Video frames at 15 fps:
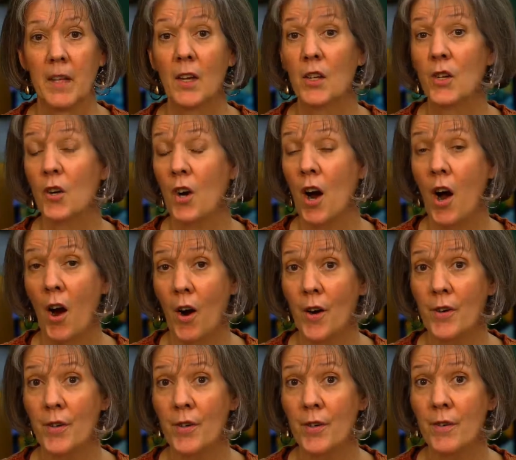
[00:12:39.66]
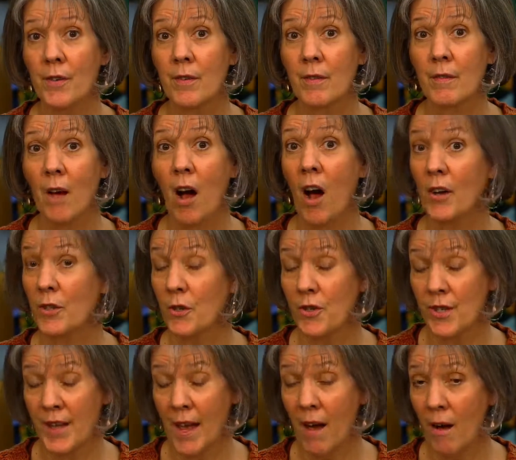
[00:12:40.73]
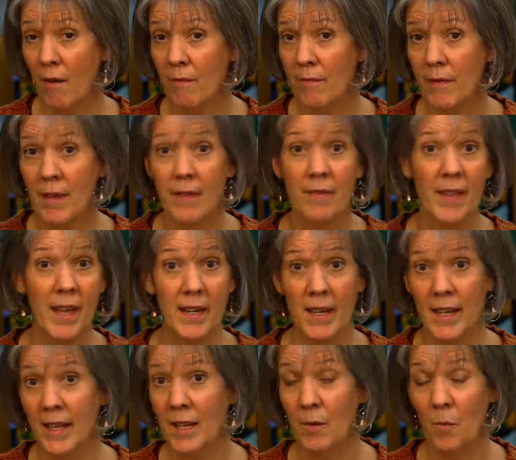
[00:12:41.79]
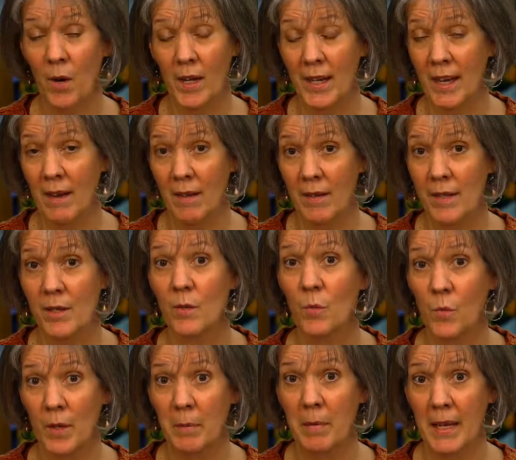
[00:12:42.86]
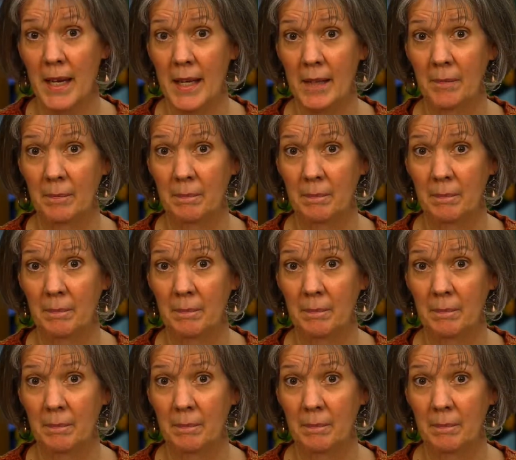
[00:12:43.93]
You're harder on yourself than anyone else would be.